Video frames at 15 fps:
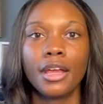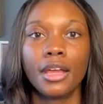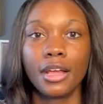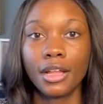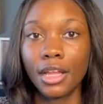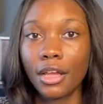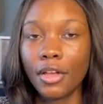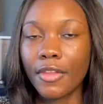
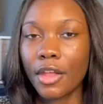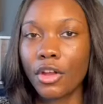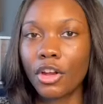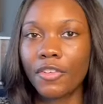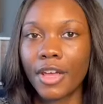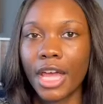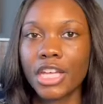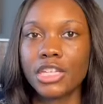click on that
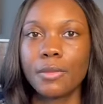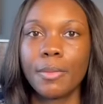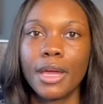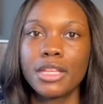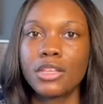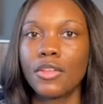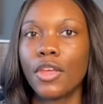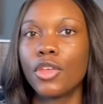notification
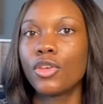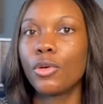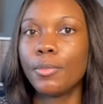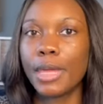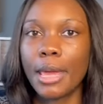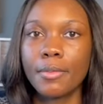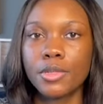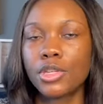button so that you'll
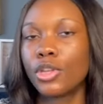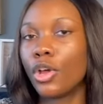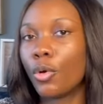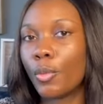be able to know